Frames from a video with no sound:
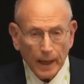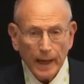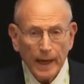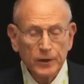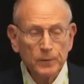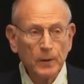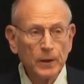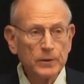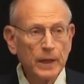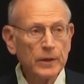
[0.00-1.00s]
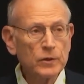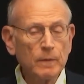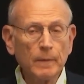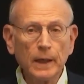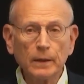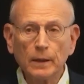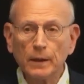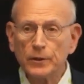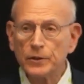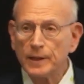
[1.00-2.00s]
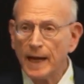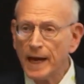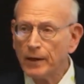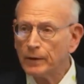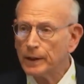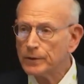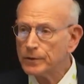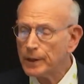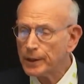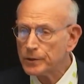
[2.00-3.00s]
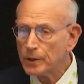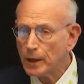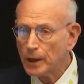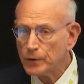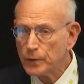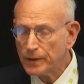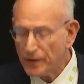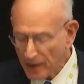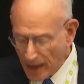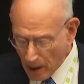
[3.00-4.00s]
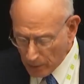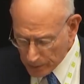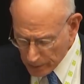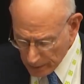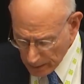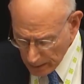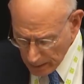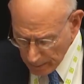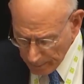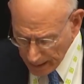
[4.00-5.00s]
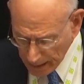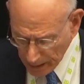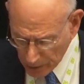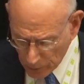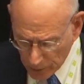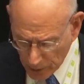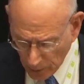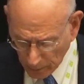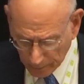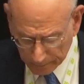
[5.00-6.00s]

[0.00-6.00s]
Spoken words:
Experts estimate that a staggering 600,000 paintings were stolen,